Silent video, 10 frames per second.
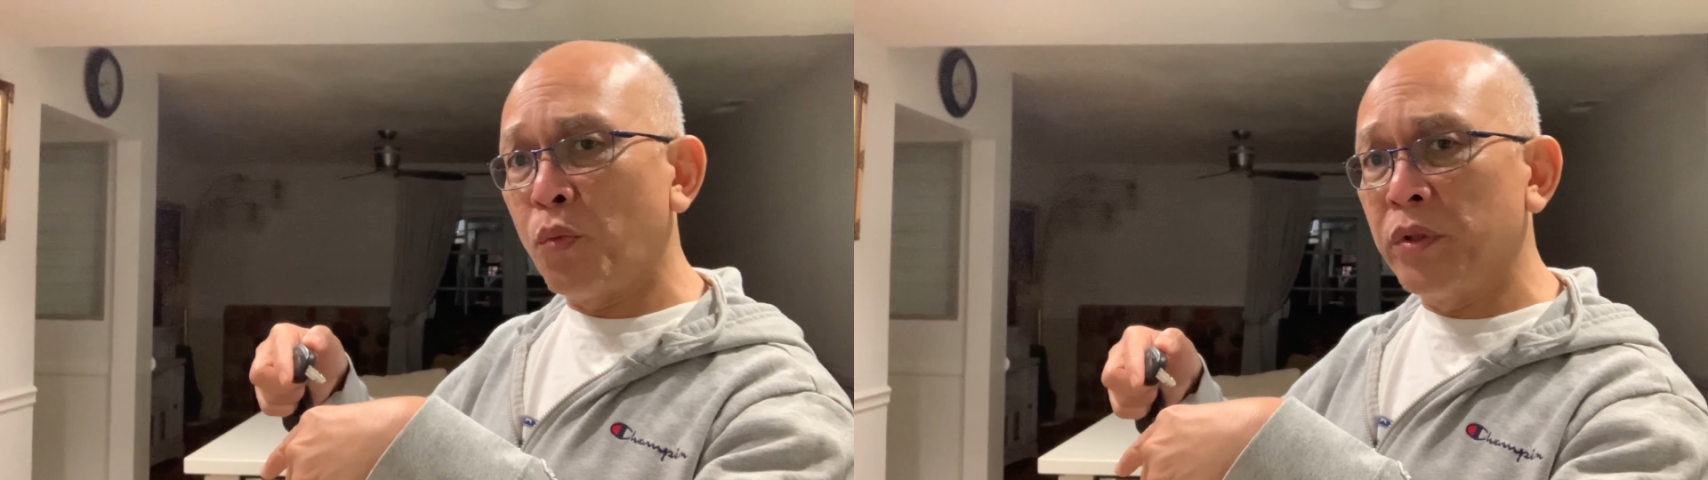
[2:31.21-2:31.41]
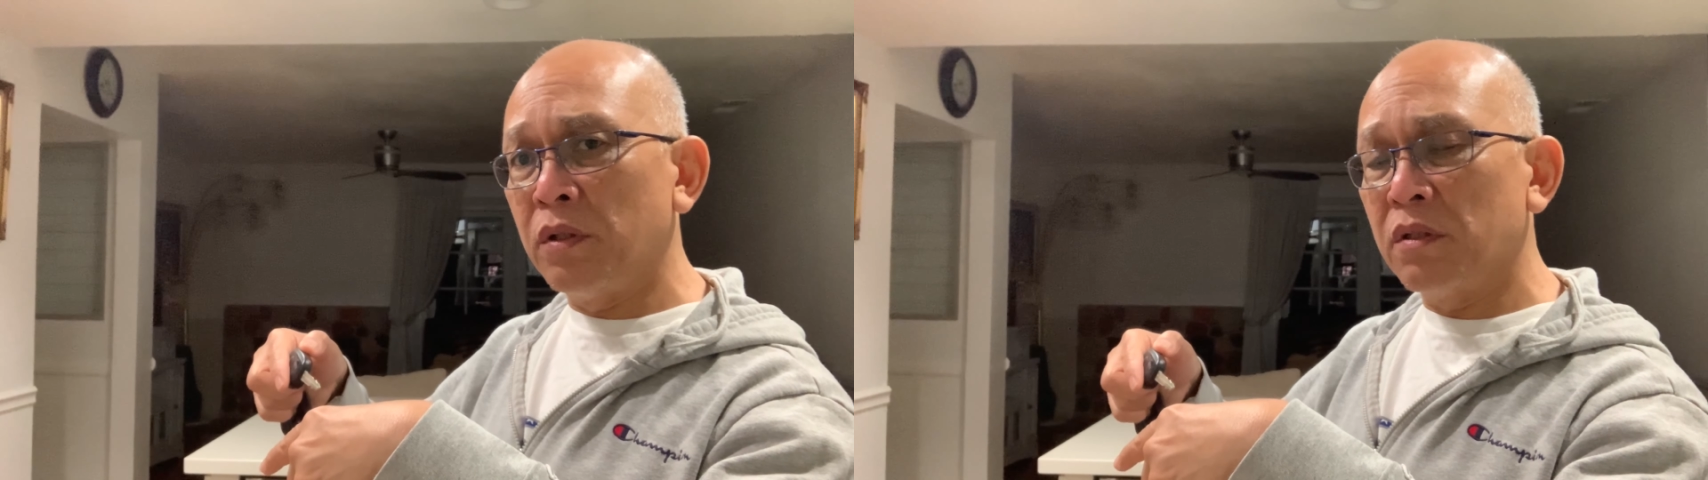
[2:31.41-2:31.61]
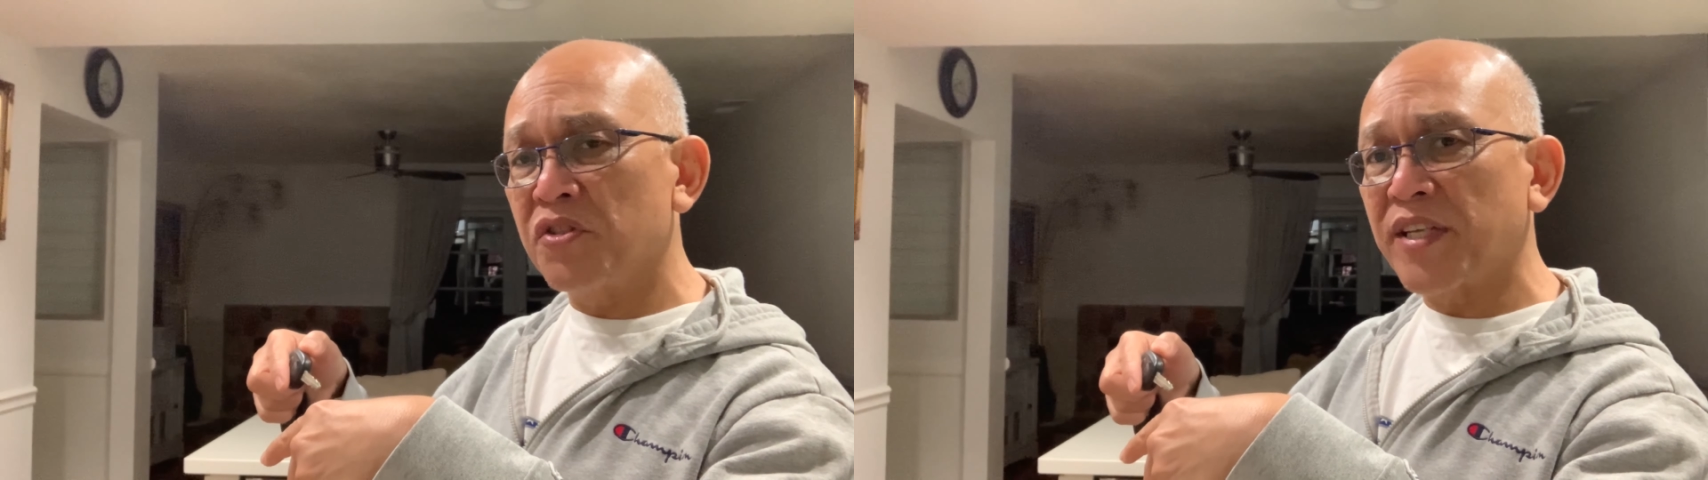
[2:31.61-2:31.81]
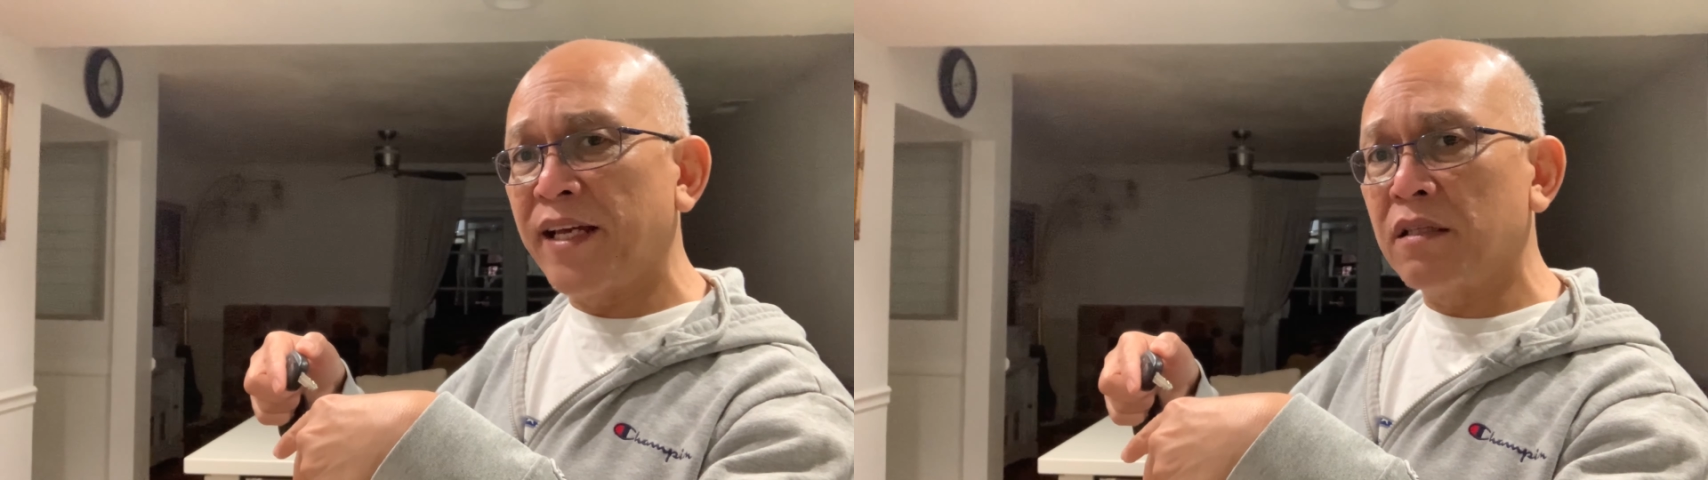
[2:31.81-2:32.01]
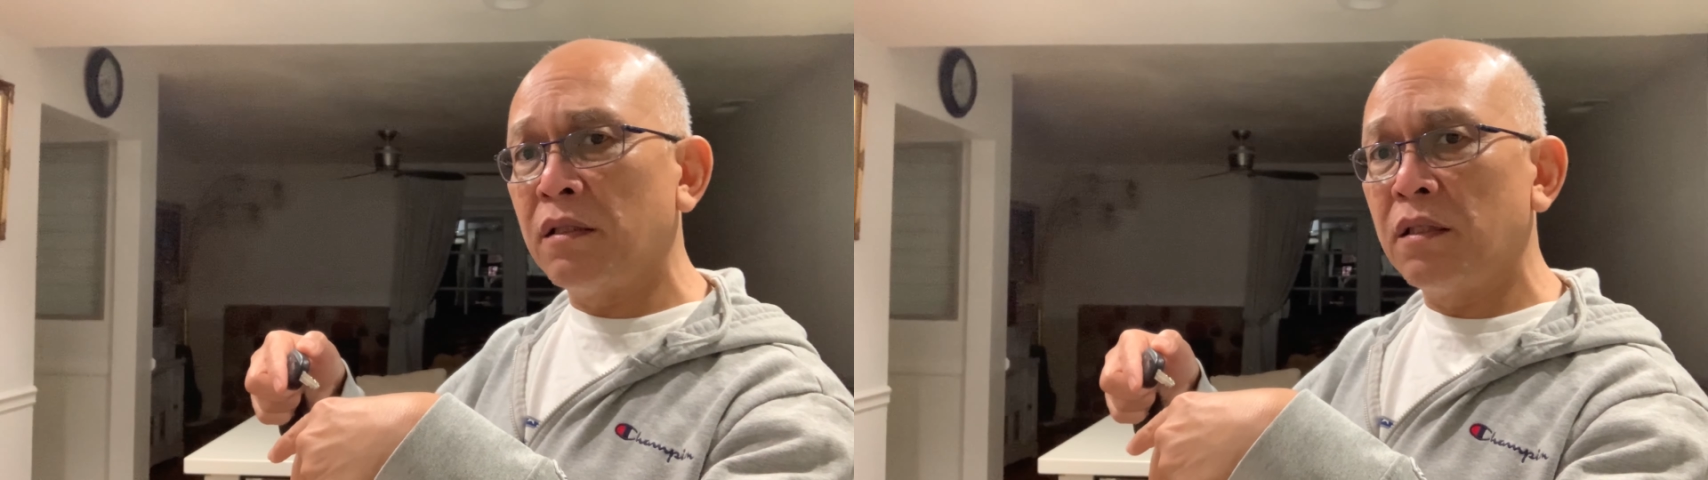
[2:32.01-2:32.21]
will
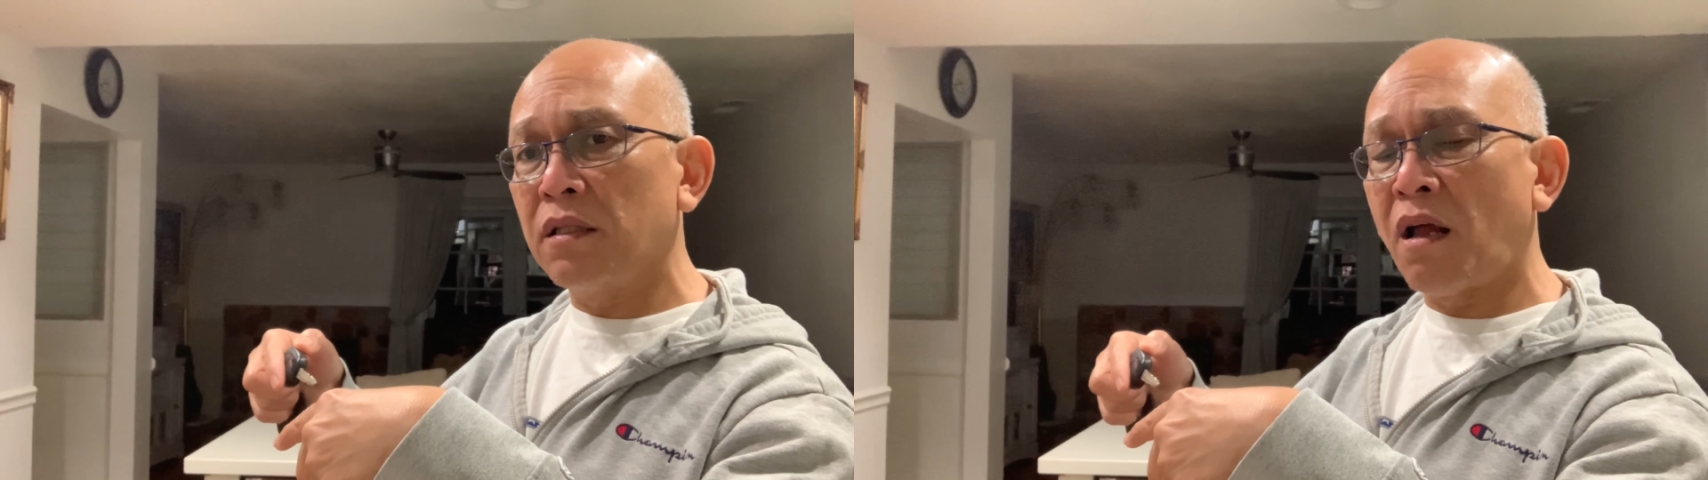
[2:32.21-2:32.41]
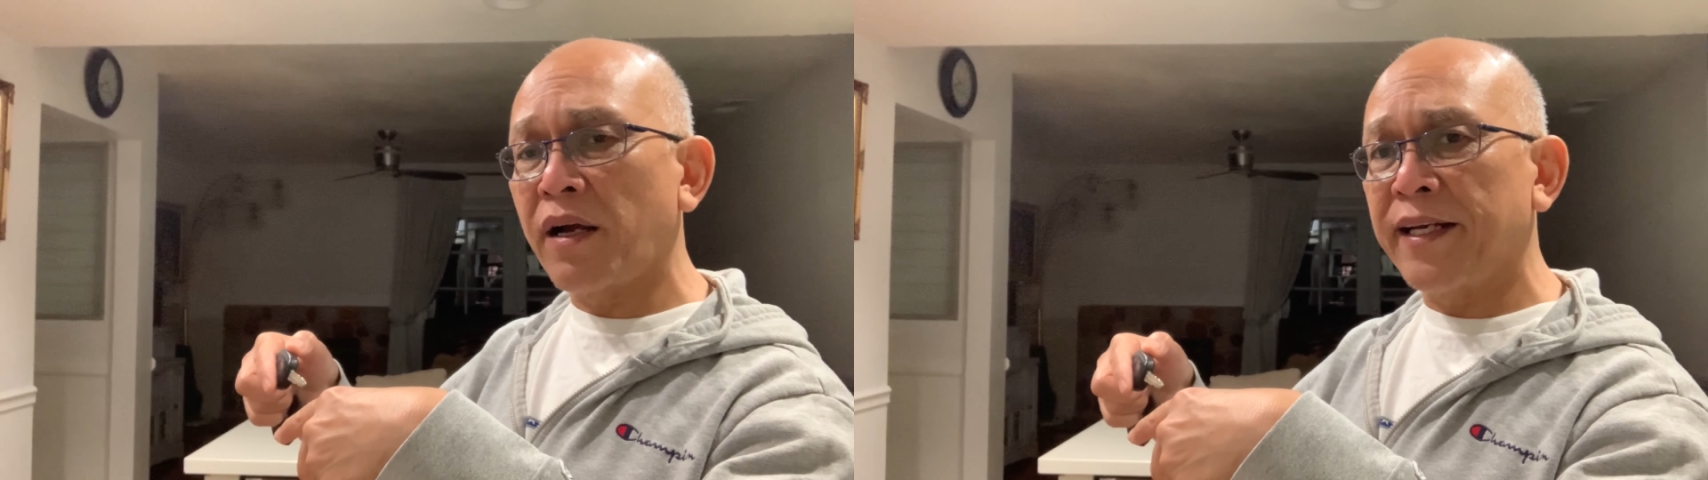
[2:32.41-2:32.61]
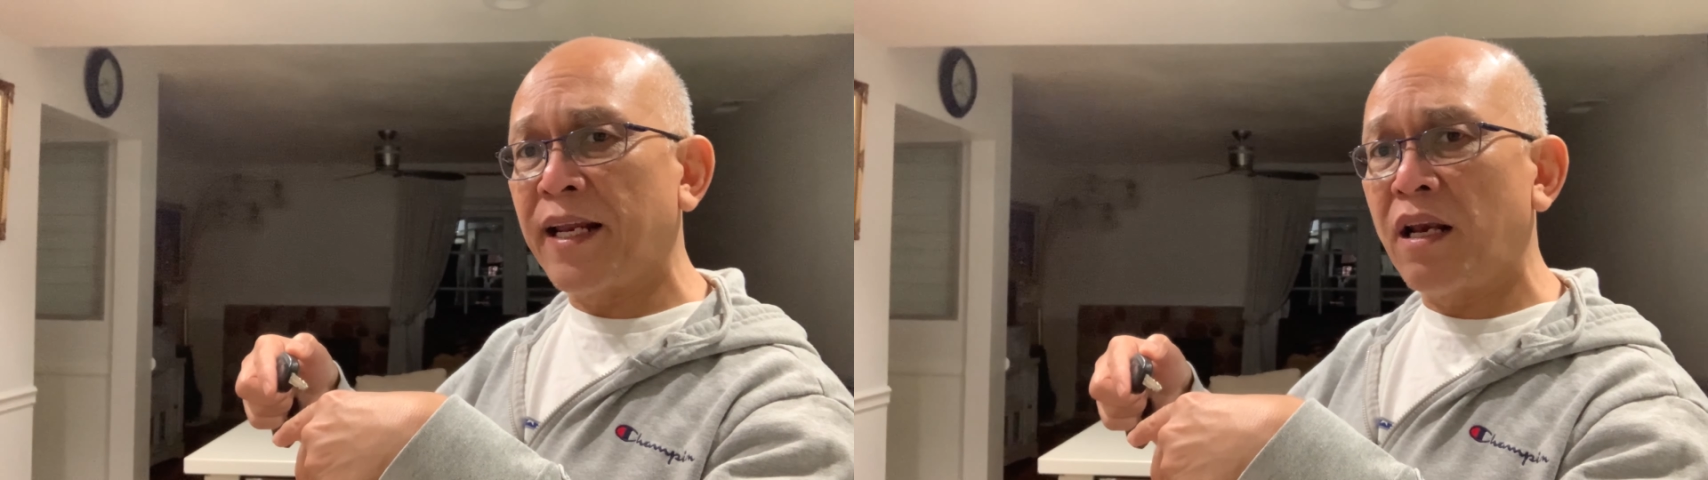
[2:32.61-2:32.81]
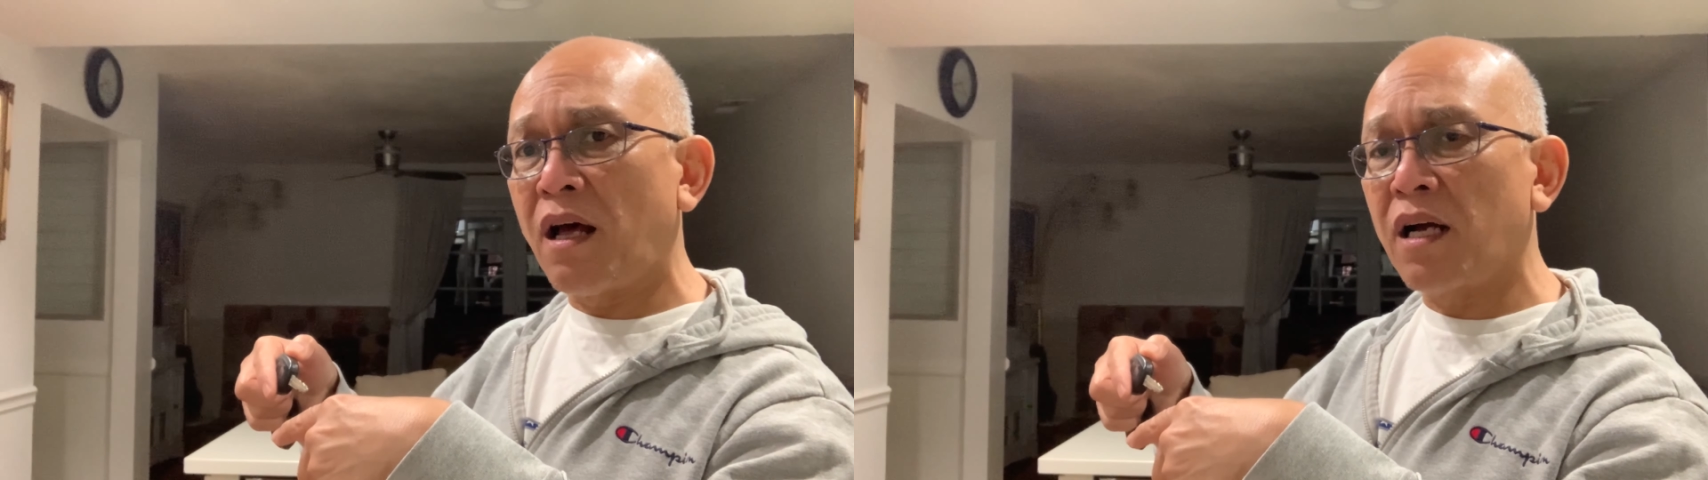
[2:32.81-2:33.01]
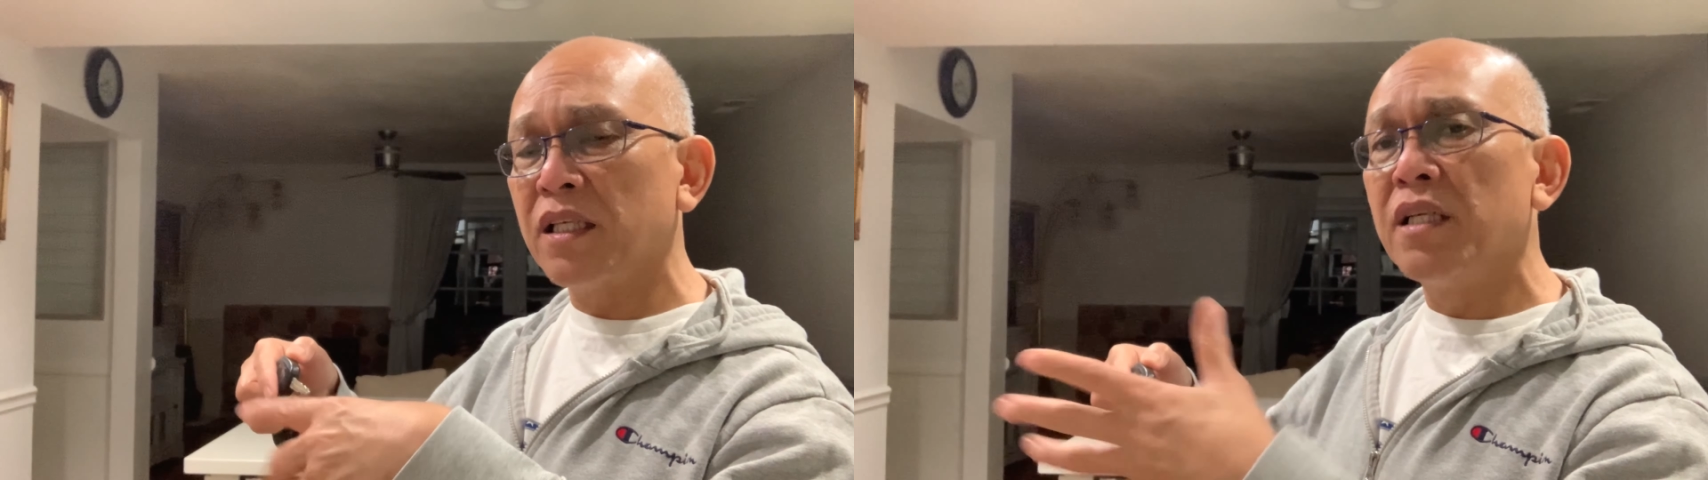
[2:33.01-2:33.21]
cycle, lock and
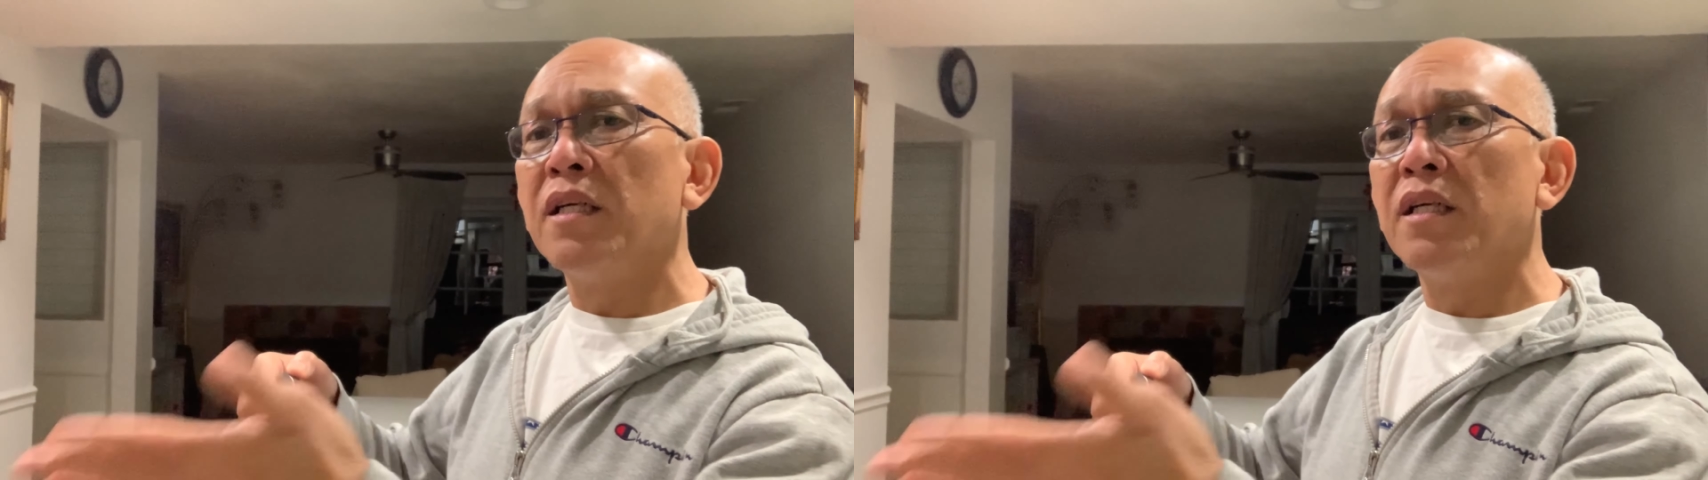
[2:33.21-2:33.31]
unlock,